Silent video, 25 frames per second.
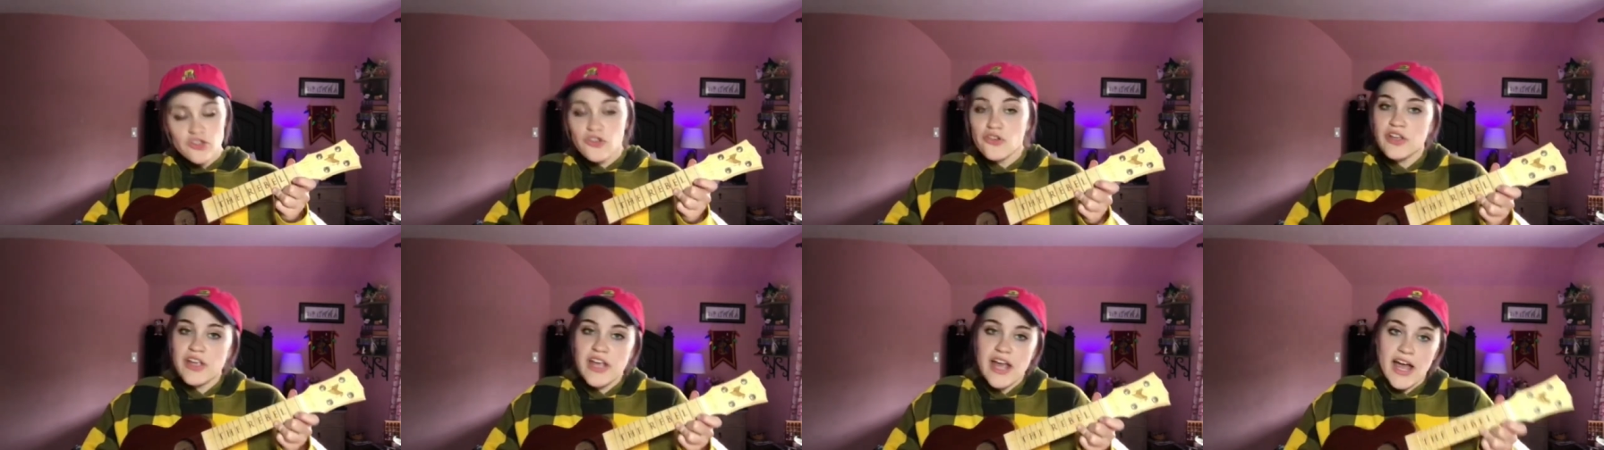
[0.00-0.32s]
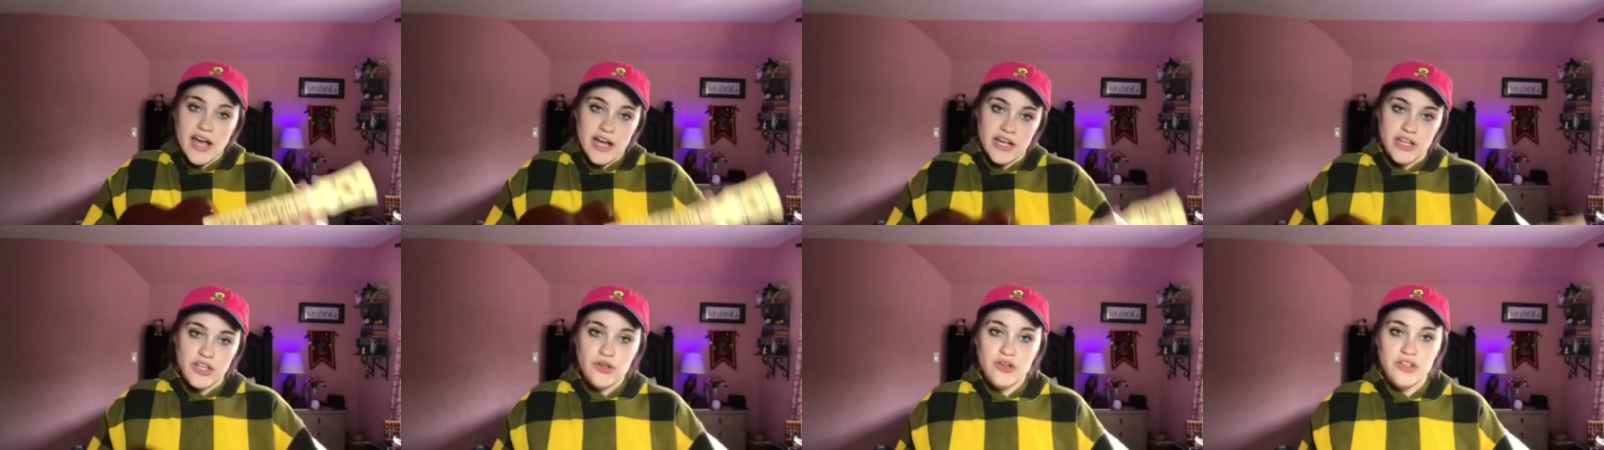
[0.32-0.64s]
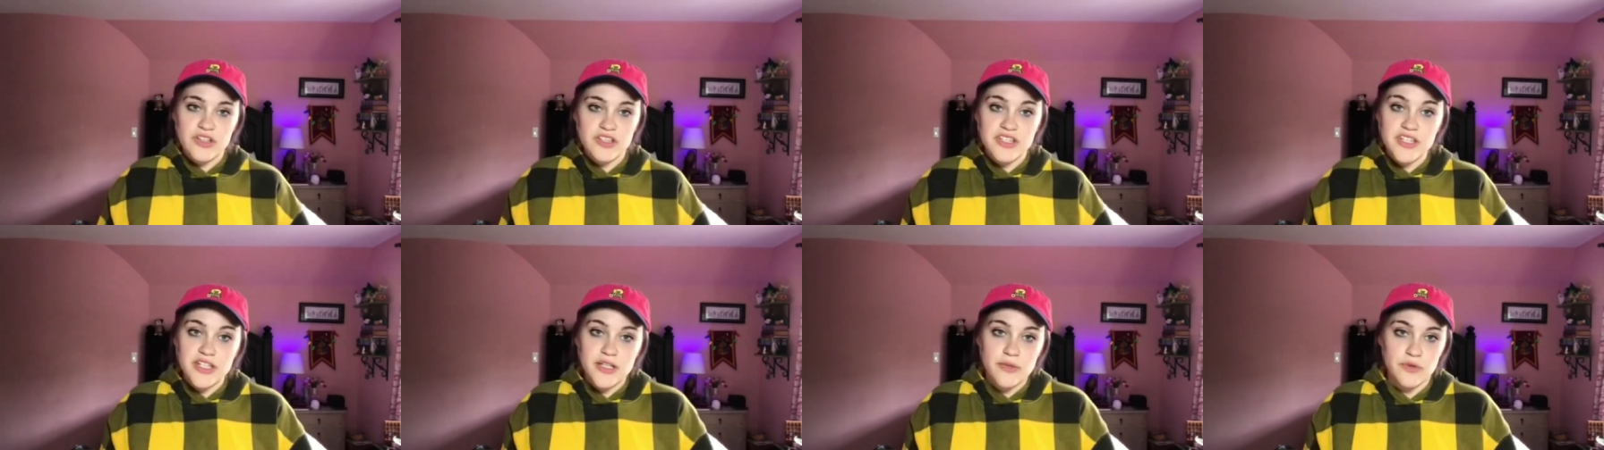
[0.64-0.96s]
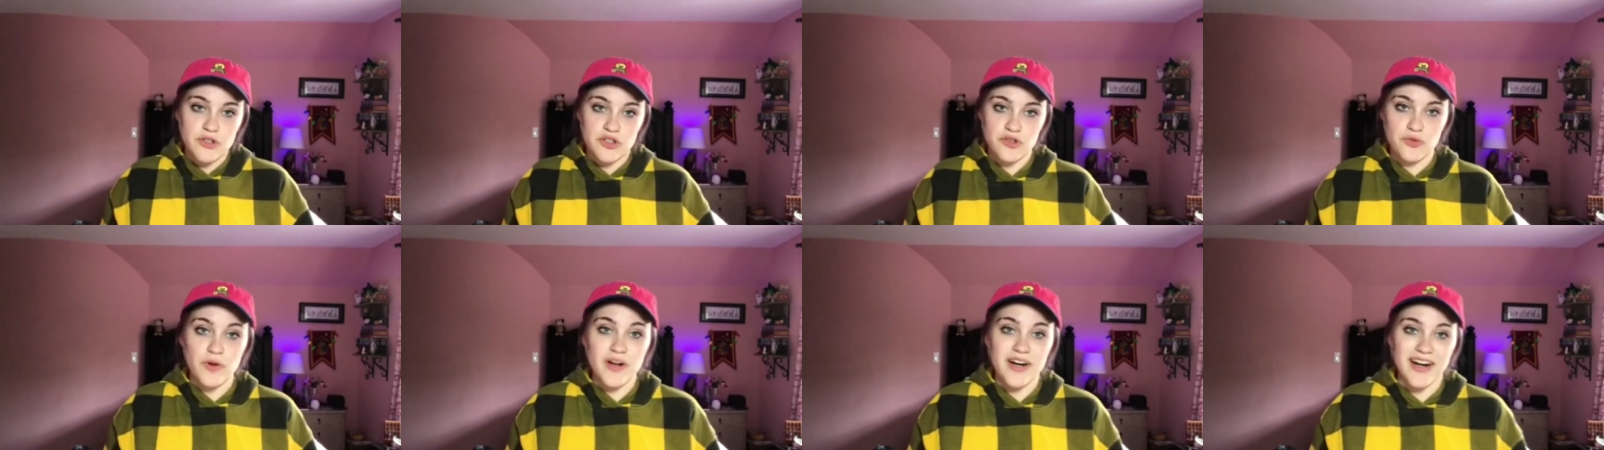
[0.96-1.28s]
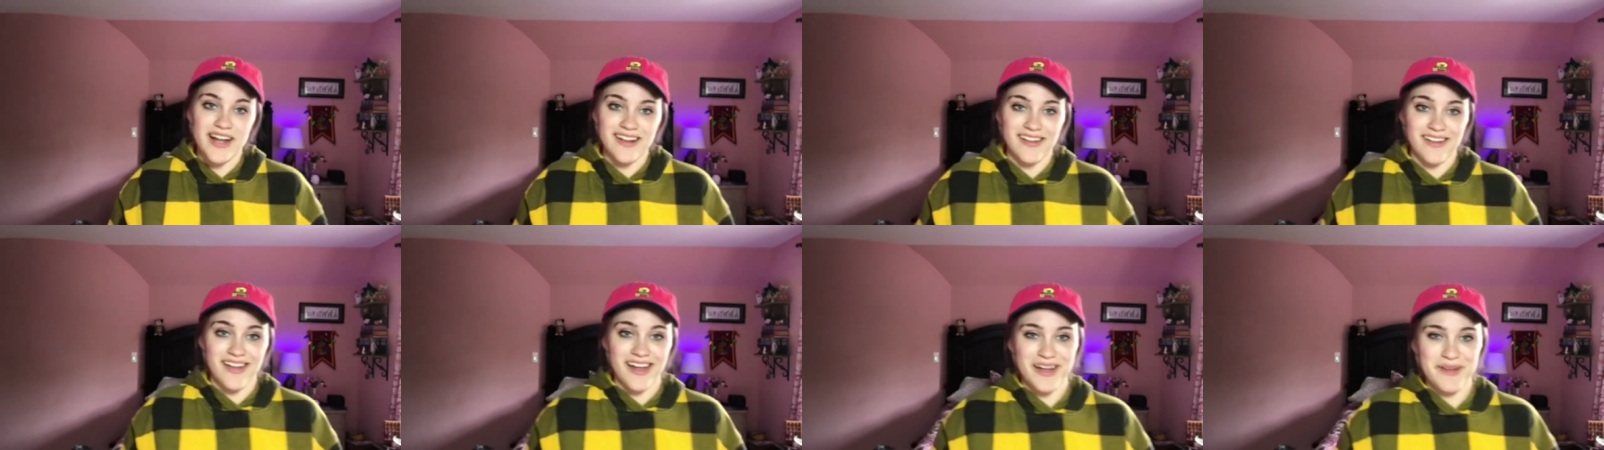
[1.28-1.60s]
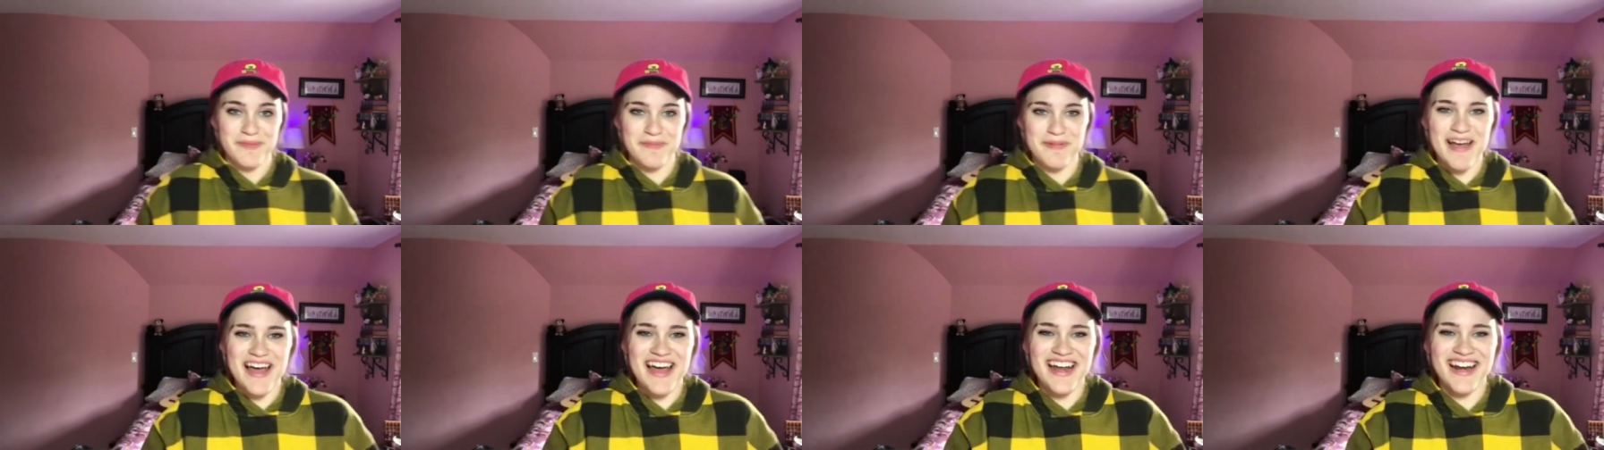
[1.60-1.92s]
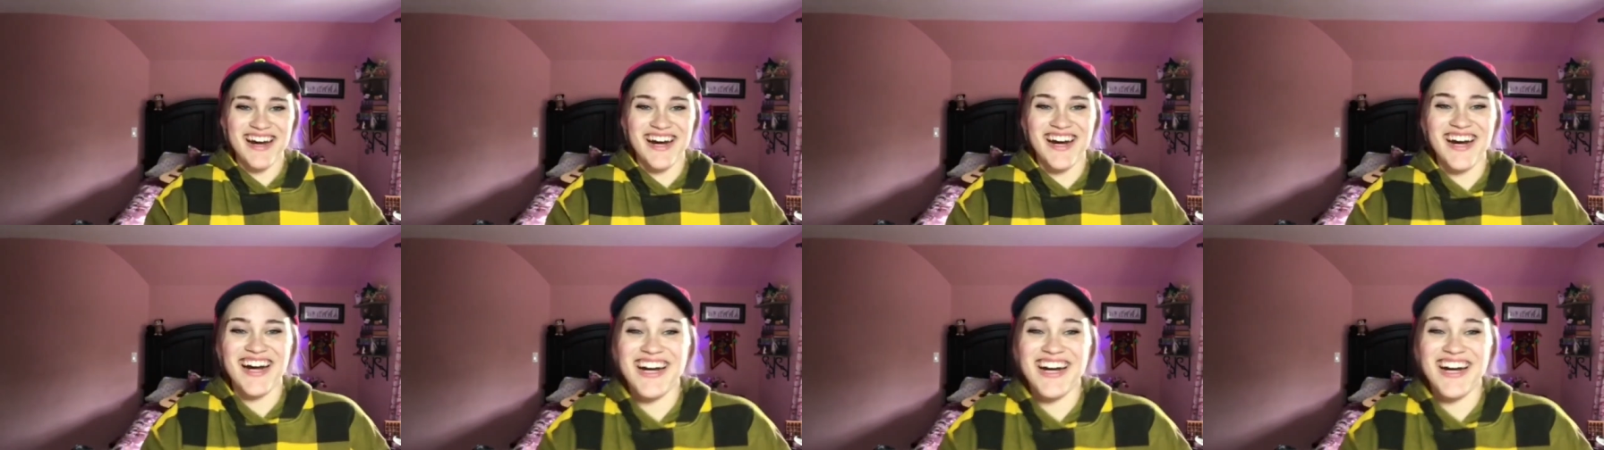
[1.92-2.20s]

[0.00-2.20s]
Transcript: yeah, you can see which one I like better.